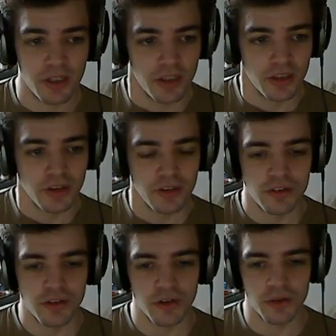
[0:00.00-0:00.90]

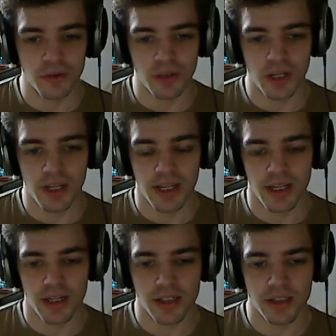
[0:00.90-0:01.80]
So
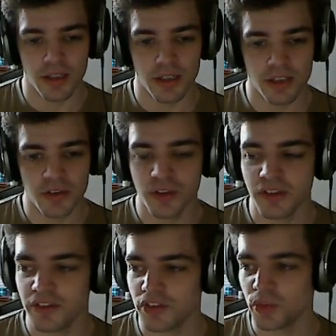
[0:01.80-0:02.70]
let's look at a
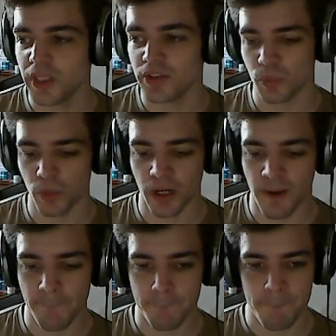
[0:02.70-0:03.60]
situation
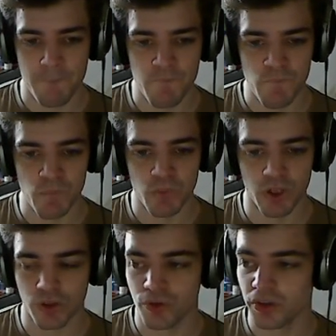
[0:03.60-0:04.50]
where
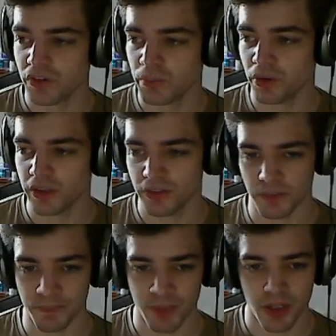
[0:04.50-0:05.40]
you try to surprise
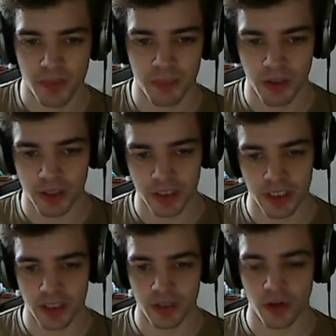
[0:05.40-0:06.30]
him by
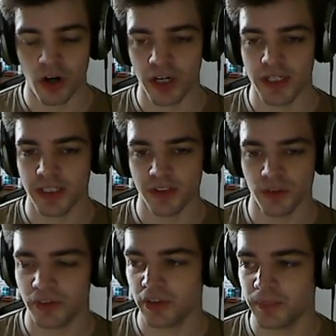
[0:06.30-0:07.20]
hiding it
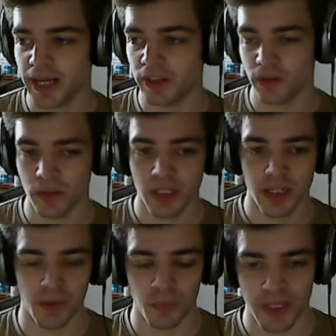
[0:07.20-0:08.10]
on some angle
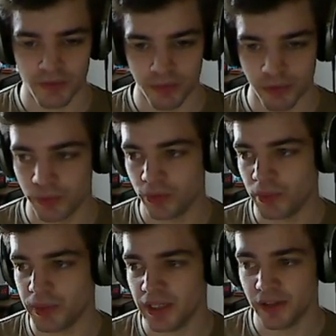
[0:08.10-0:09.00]
and waiting for him to
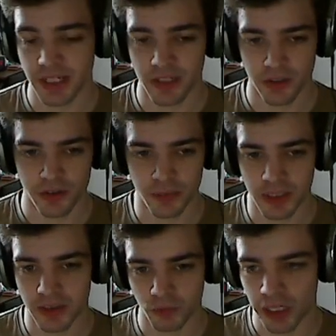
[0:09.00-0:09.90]
appear to take an item and
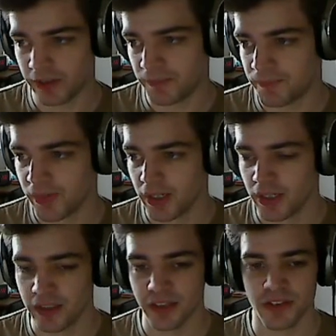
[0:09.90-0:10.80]
then rail him.
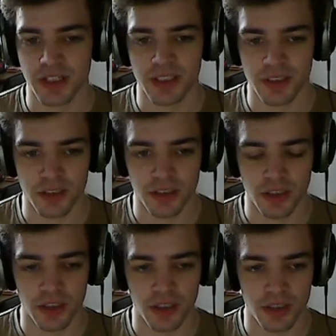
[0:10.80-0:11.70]
Let's say
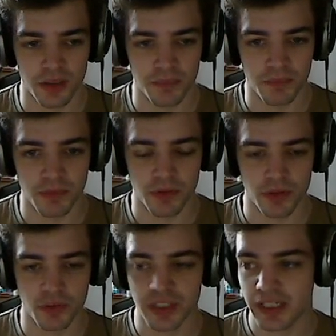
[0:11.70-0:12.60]

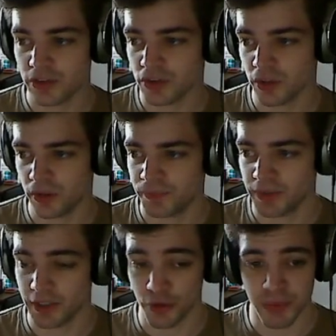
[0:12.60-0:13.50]
you take the shot
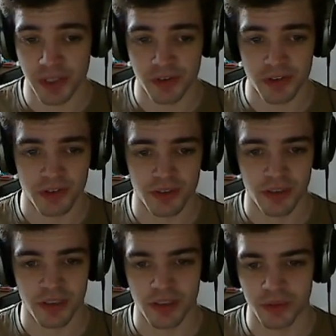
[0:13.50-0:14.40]
and you miss,
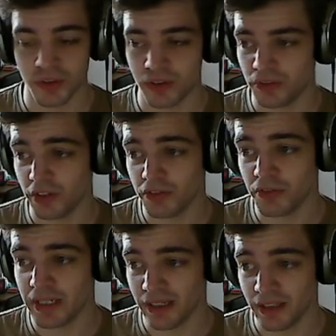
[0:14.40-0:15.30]
which is a very
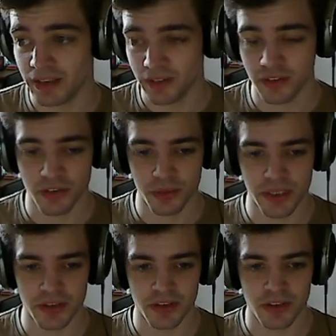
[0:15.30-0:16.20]
familiar
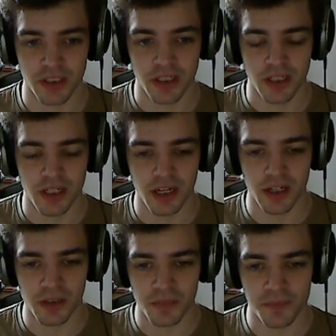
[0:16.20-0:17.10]
situation.
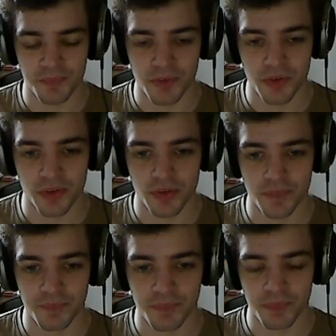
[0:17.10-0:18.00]
What
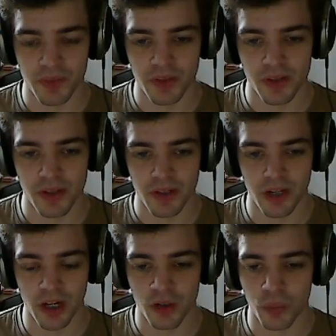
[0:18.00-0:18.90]

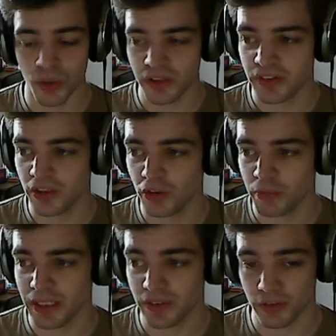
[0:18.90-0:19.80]
I see a lot of
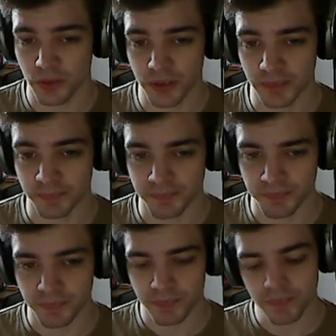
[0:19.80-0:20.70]
players doing
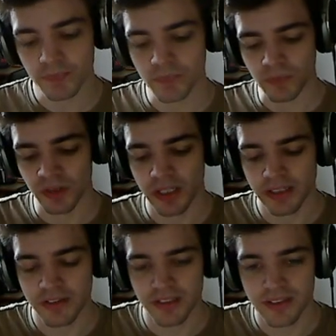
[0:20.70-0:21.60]

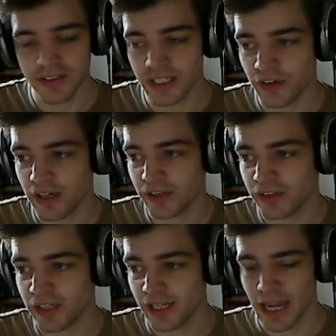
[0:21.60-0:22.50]
is they stick around
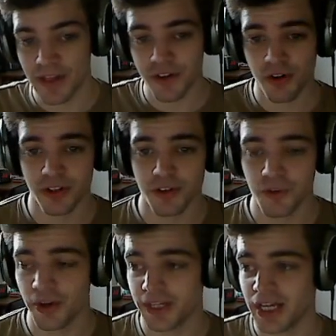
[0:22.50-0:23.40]
and they try to
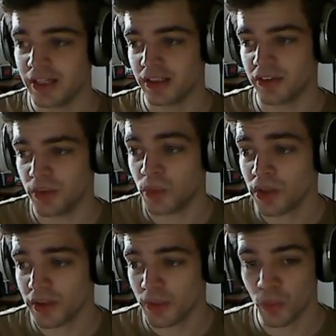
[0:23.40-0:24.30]
shoot again because they
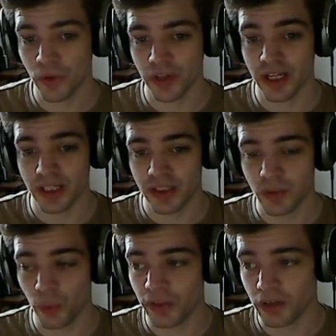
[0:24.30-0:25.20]
want
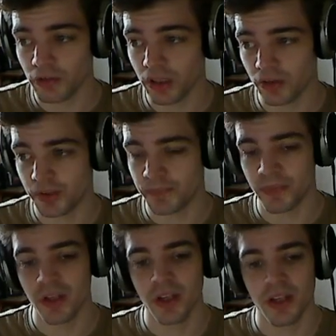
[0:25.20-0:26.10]
that rail on him.
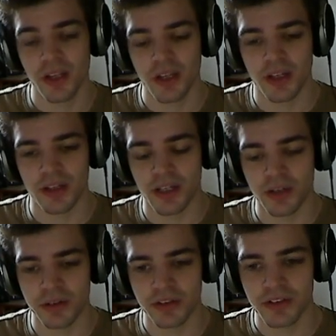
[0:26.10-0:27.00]
Now this